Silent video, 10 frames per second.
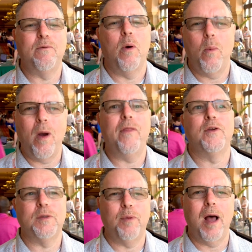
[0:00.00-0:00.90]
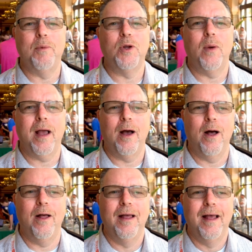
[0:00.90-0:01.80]
Well, when there's a problem, who do I
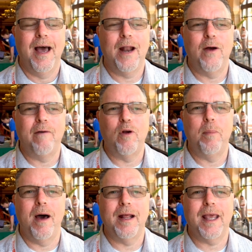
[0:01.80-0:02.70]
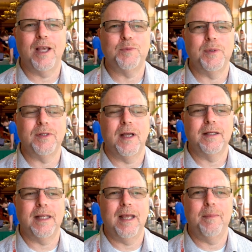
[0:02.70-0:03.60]
call? I don't have robotic experts on
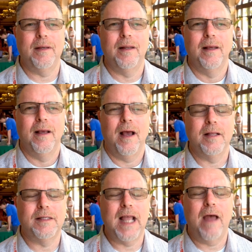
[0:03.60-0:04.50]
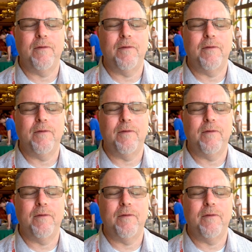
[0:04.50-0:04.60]
team and on staff,